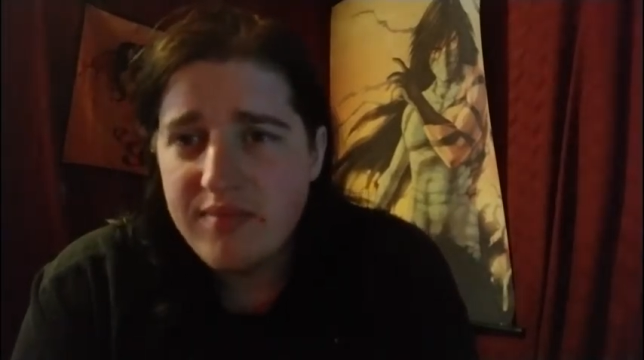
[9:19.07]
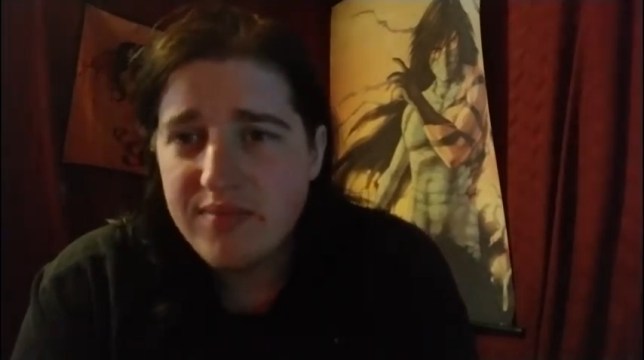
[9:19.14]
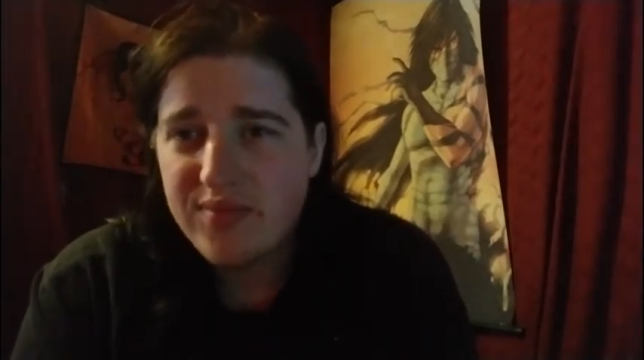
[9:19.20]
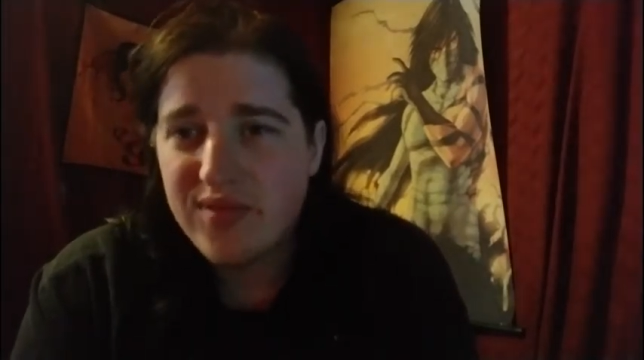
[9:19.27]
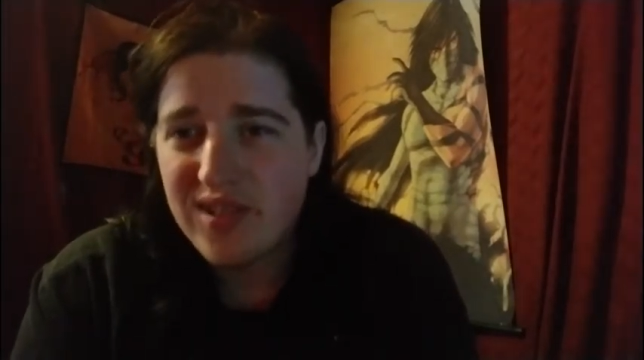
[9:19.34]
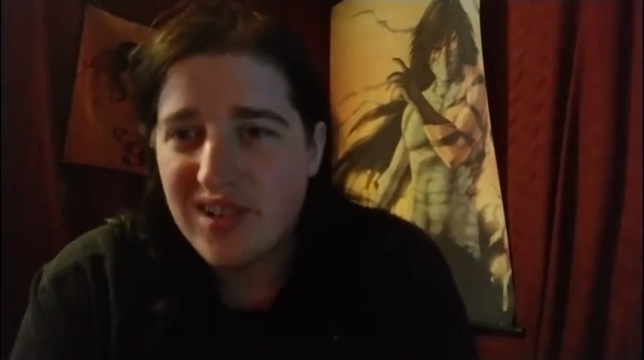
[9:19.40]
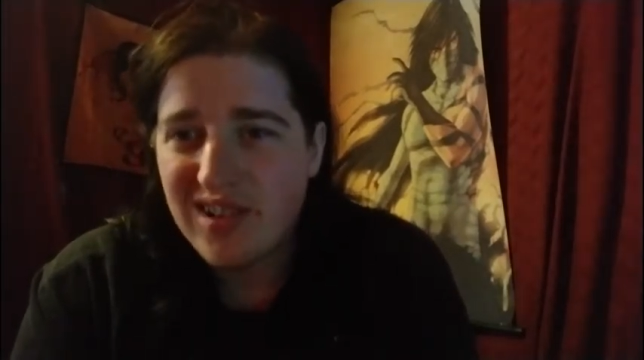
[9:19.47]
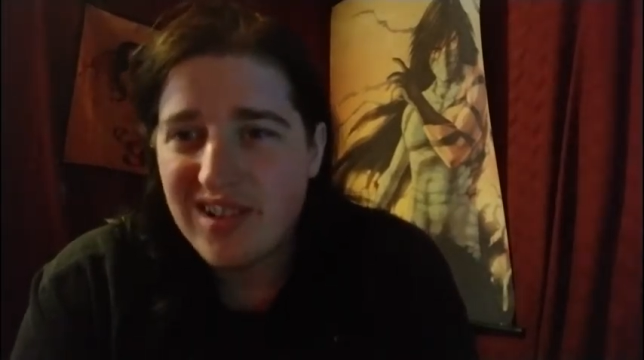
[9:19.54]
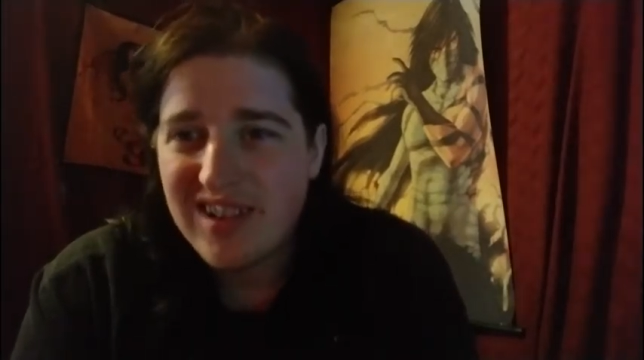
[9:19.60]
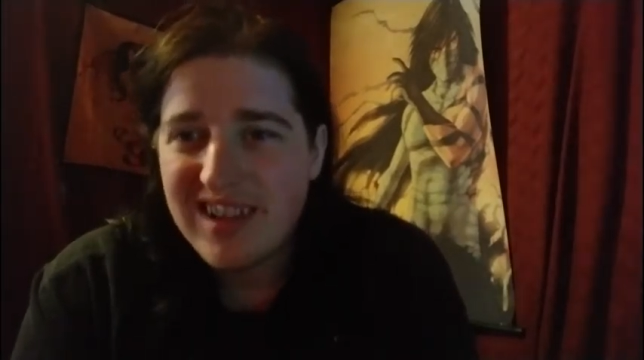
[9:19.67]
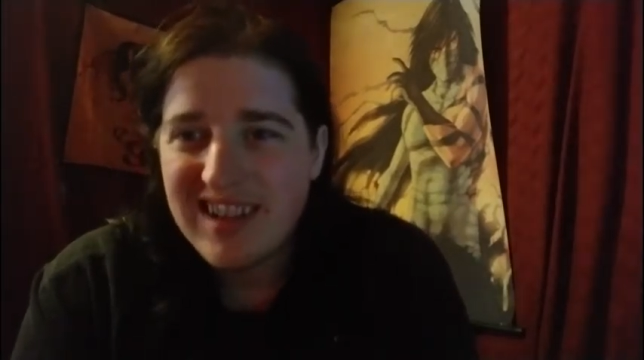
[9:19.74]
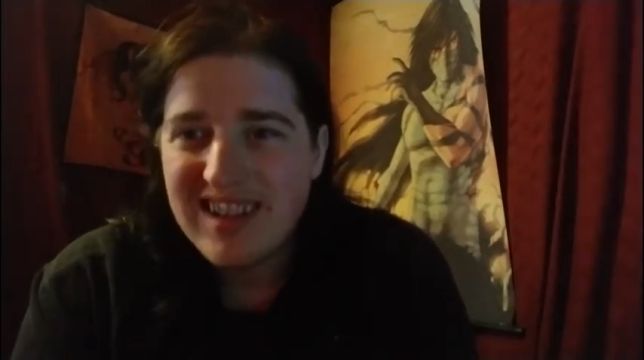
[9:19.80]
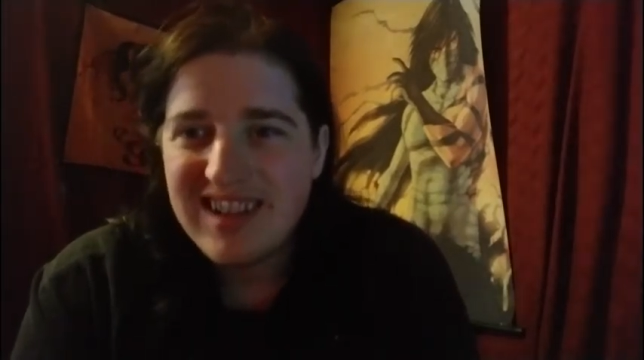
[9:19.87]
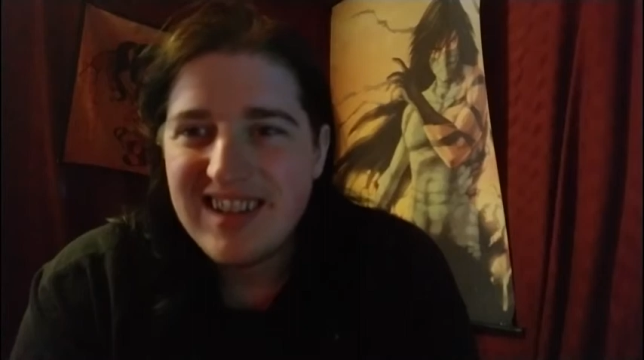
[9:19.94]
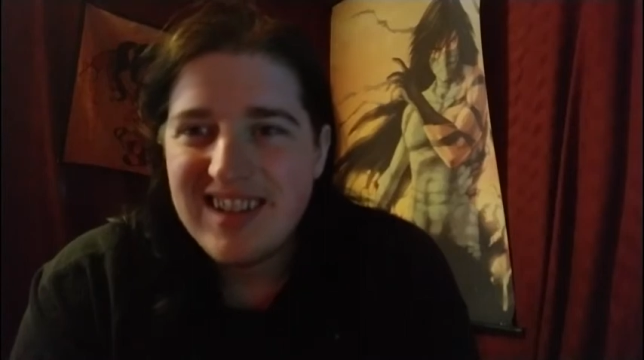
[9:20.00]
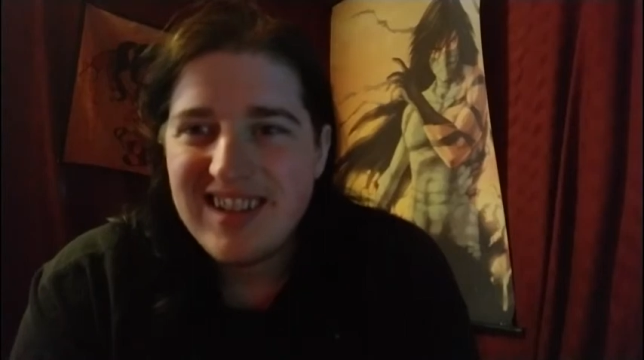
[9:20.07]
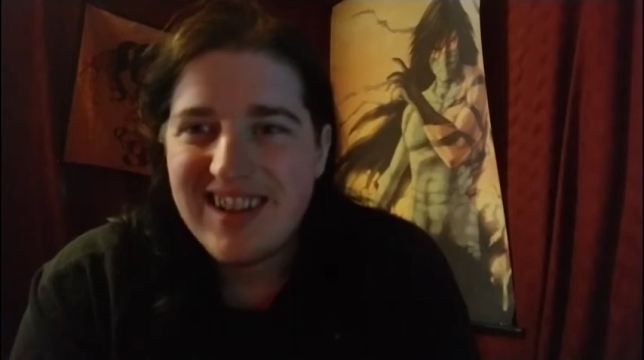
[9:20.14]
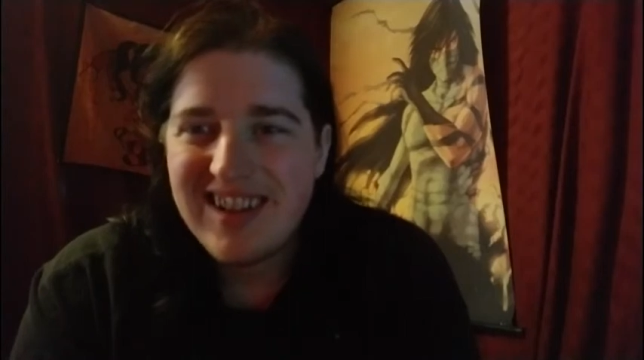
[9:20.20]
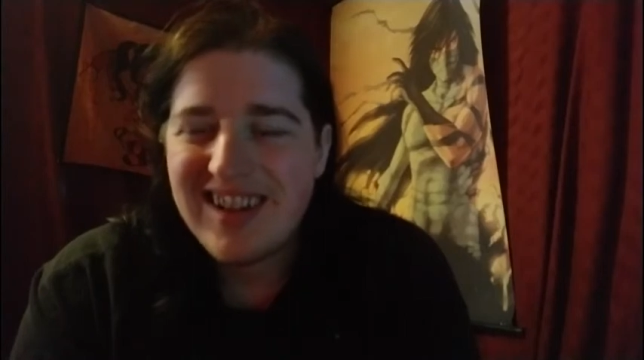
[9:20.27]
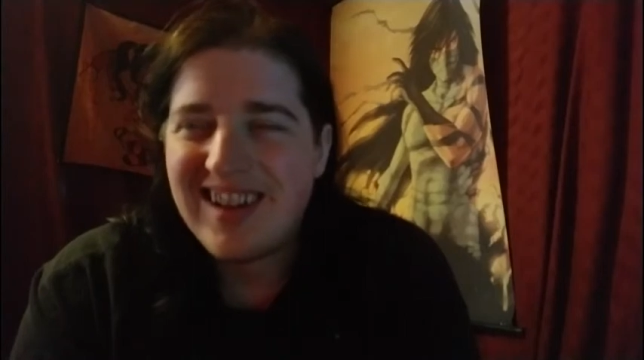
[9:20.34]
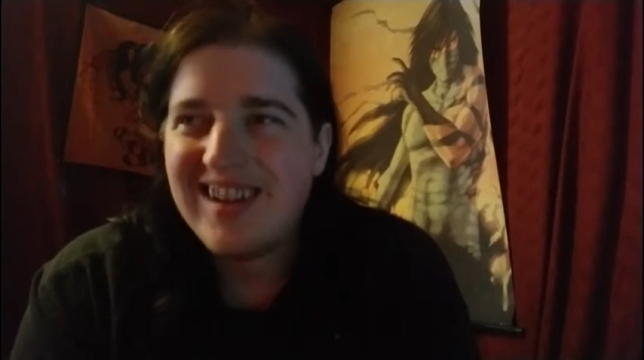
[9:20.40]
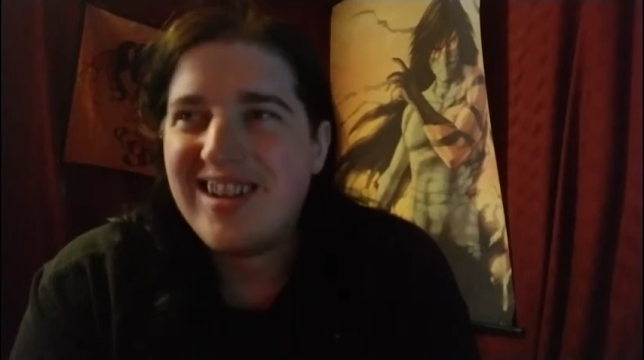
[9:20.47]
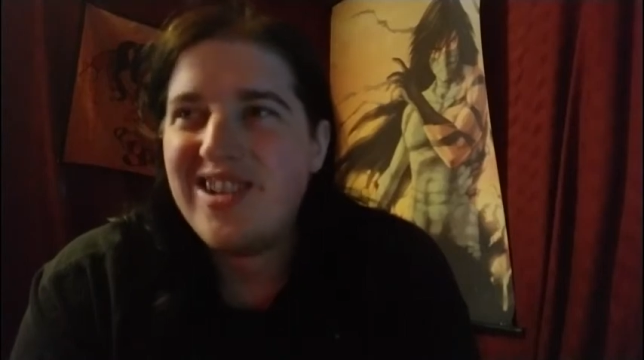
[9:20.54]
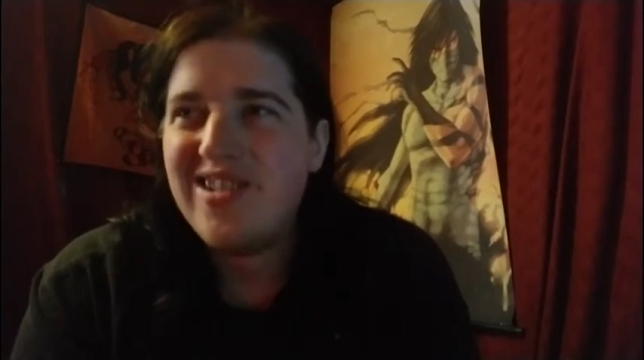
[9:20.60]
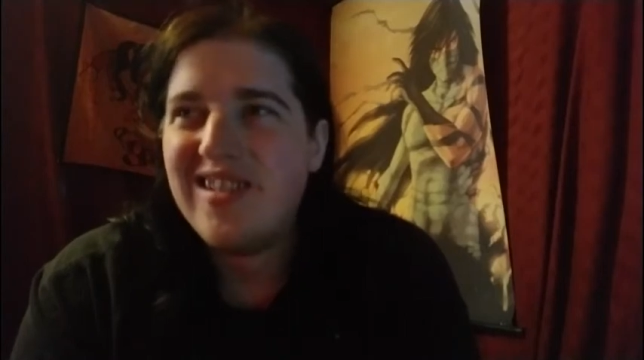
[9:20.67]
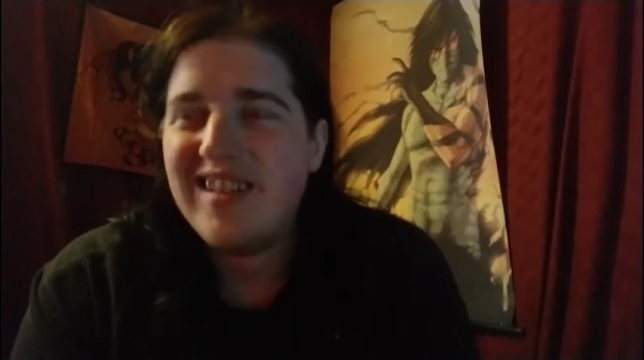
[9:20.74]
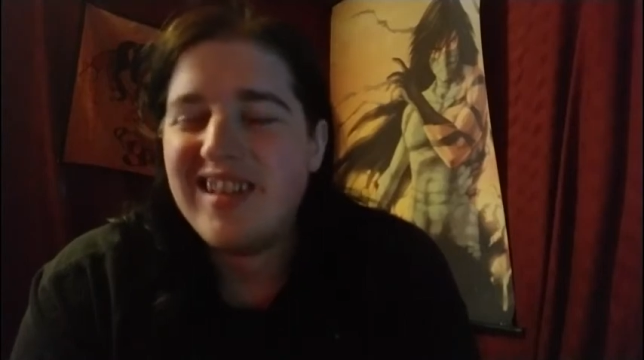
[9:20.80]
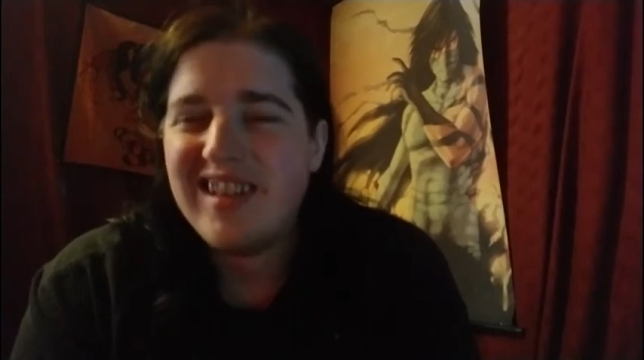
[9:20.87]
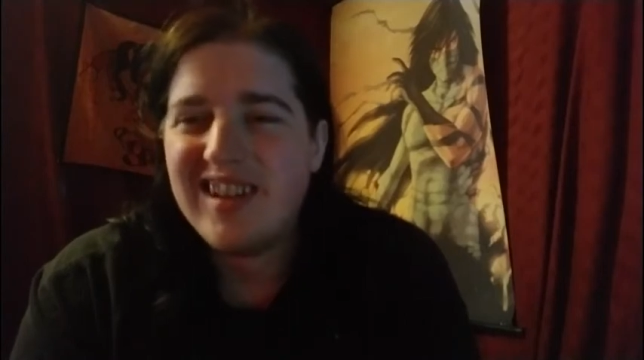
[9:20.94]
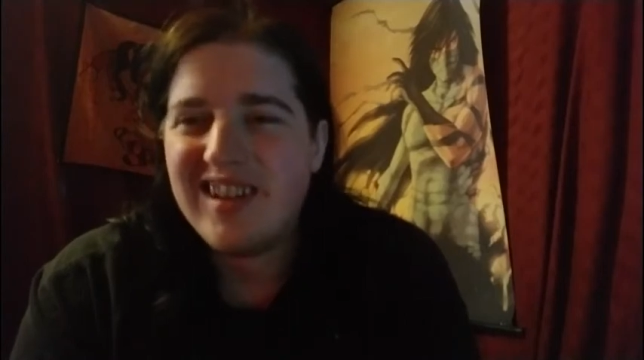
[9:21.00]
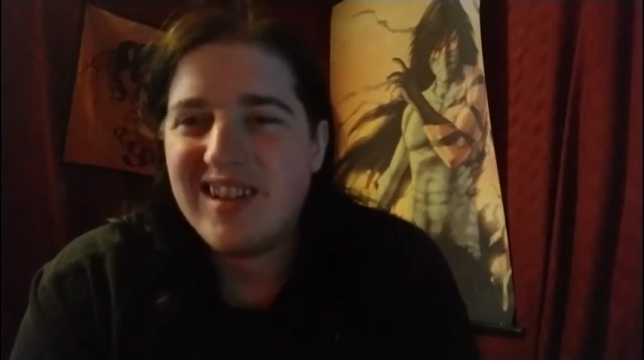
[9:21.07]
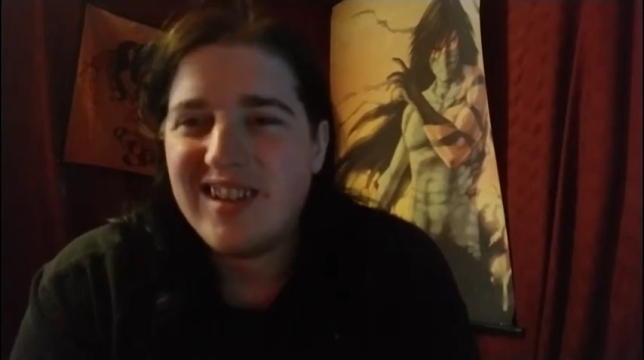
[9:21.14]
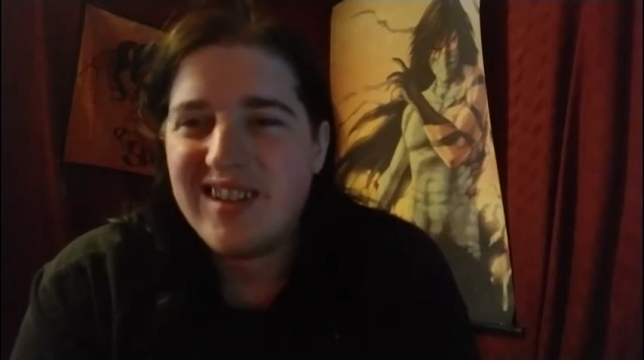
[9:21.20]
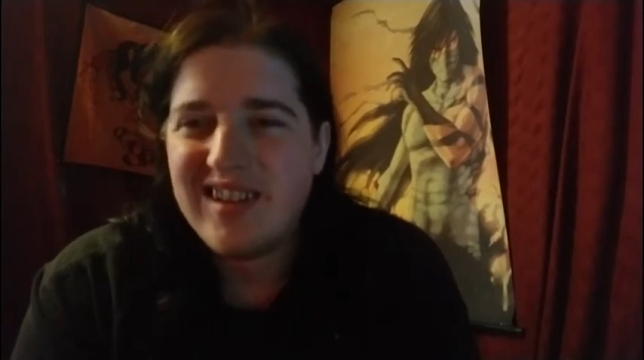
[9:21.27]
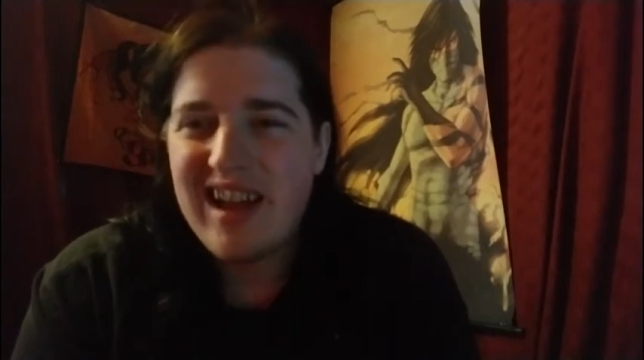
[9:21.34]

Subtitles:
for doing the